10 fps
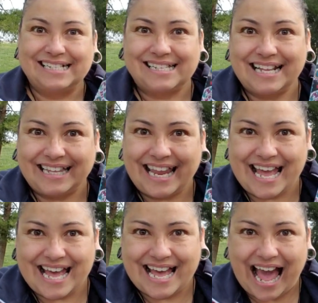
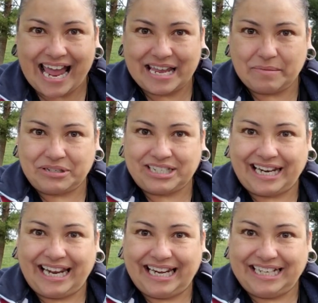Cynthia, I am
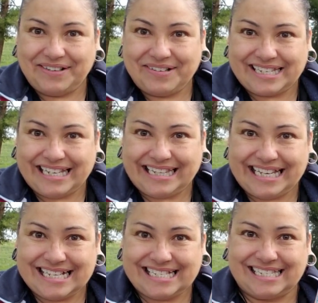she. Do you see
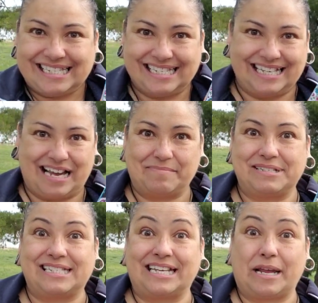this? I'm going
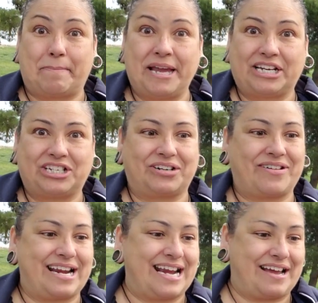to send you a picture
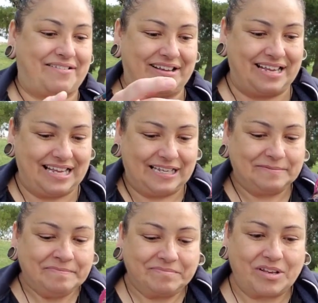right now.
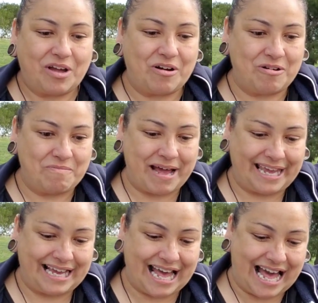Oh
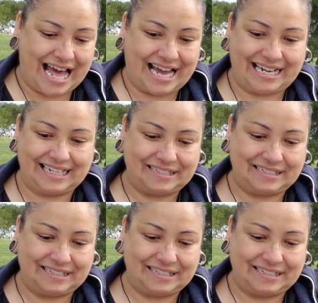my god.